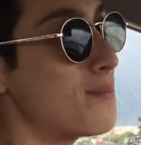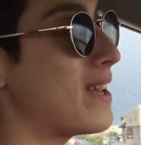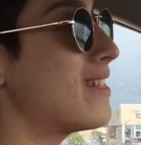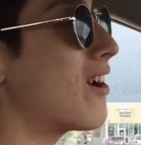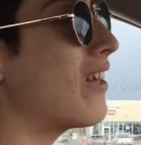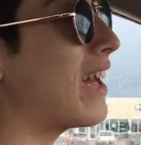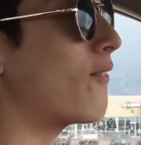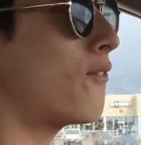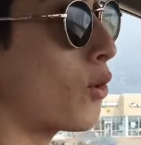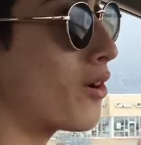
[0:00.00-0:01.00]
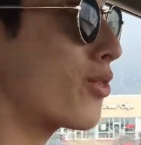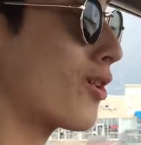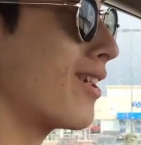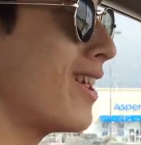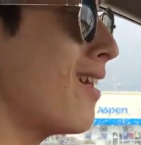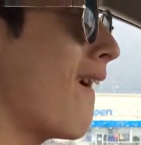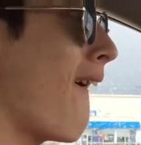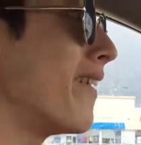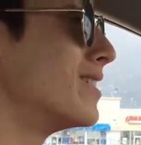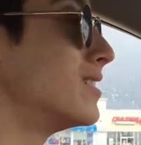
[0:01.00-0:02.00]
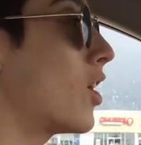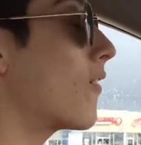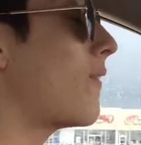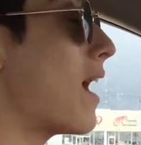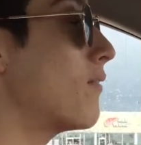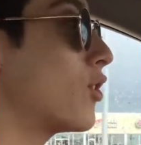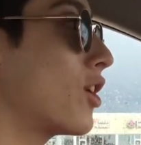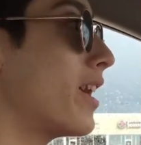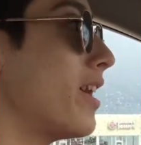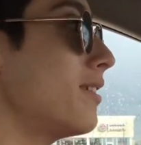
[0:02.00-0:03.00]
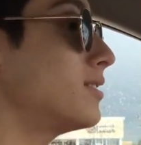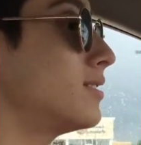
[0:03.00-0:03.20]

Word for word: to be there at like 430 yeah. or 530.